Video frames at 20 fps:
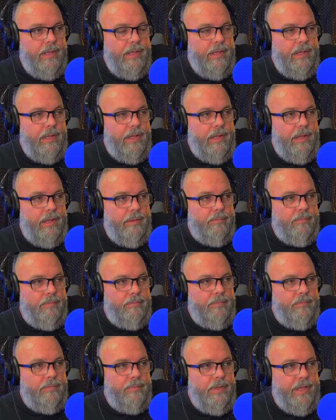Um,
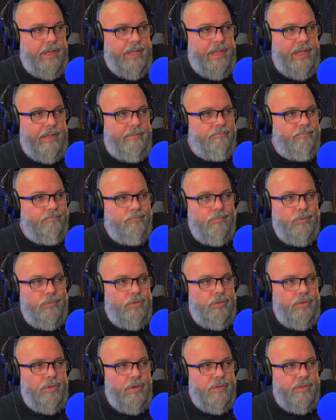Again,
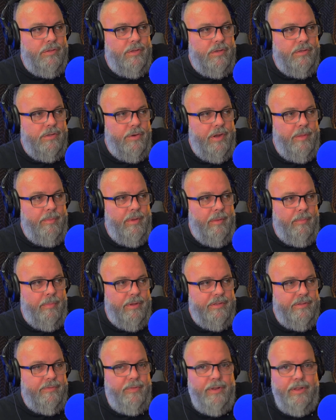there's already been a
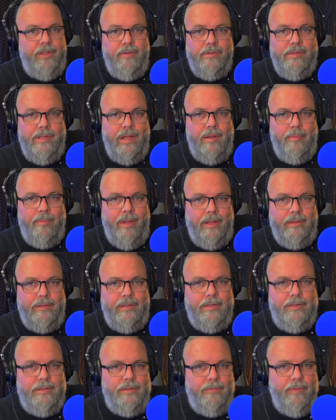bunch of videos out about
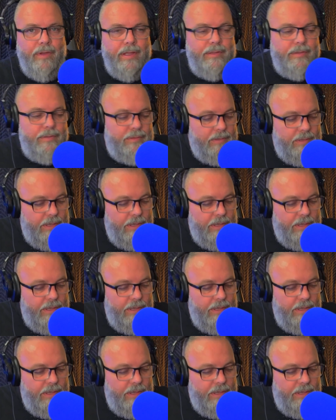this device.